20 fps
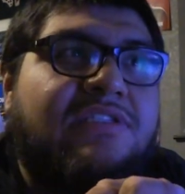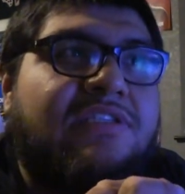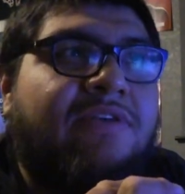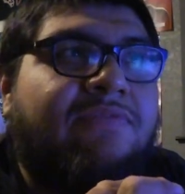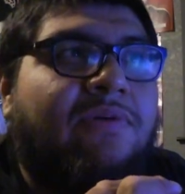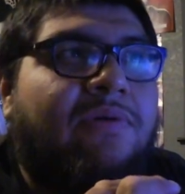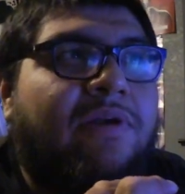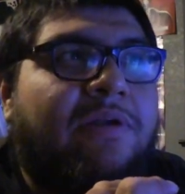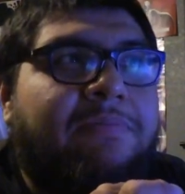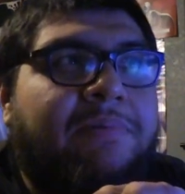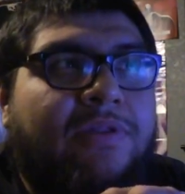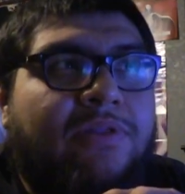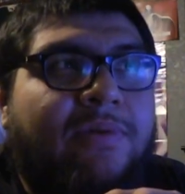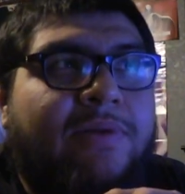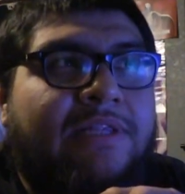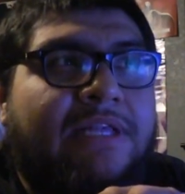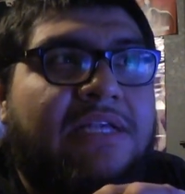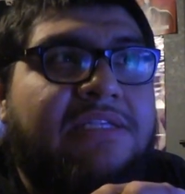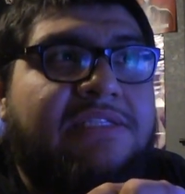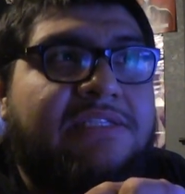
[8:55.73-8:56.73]
I've already put
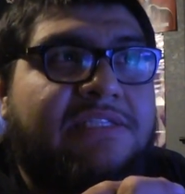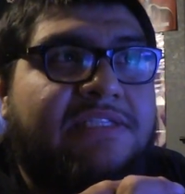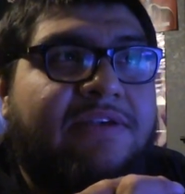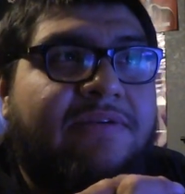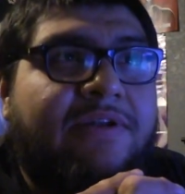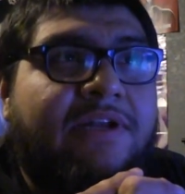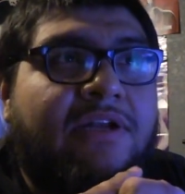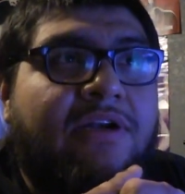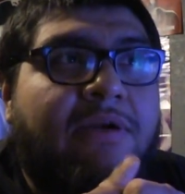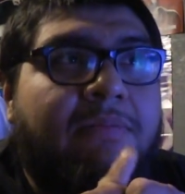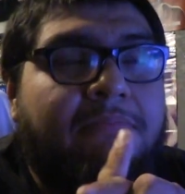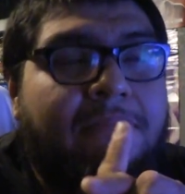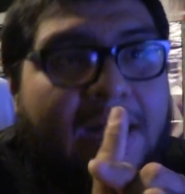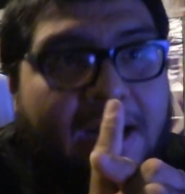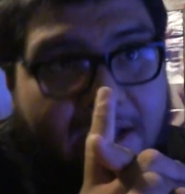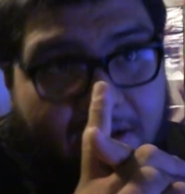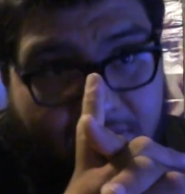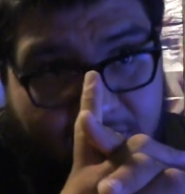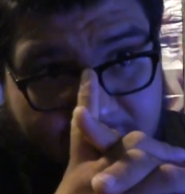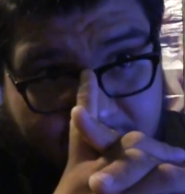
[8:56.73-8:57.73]
3,700
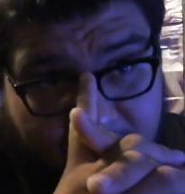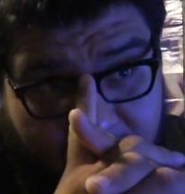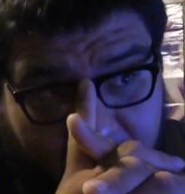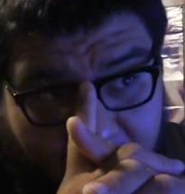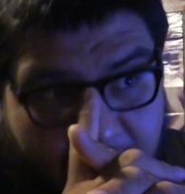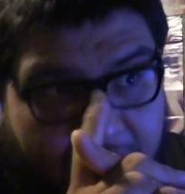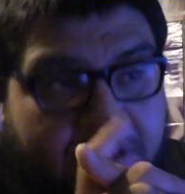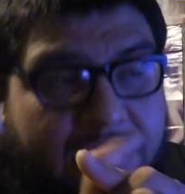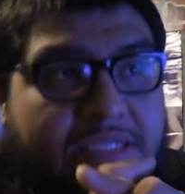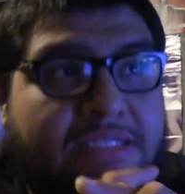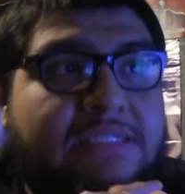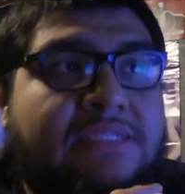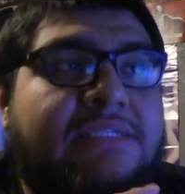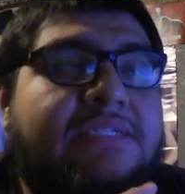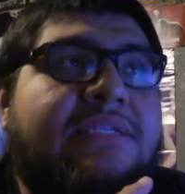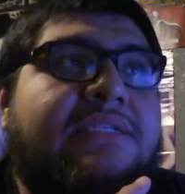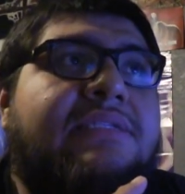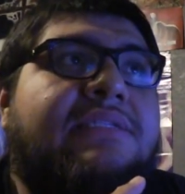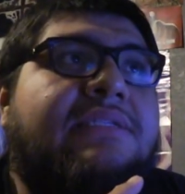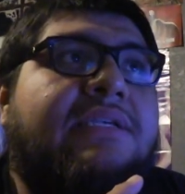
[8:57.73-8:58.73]
miles on this
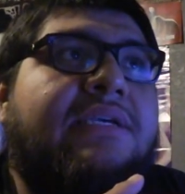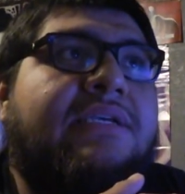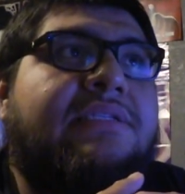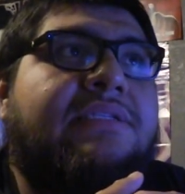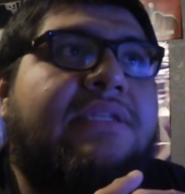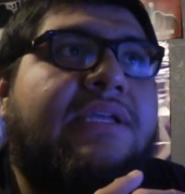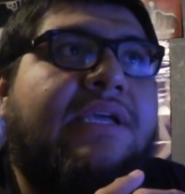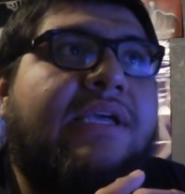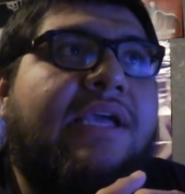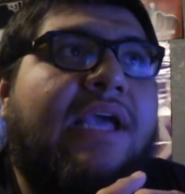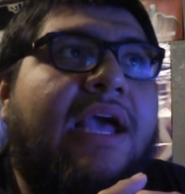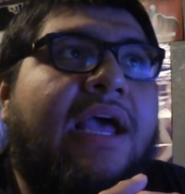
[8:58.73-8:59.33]
C60,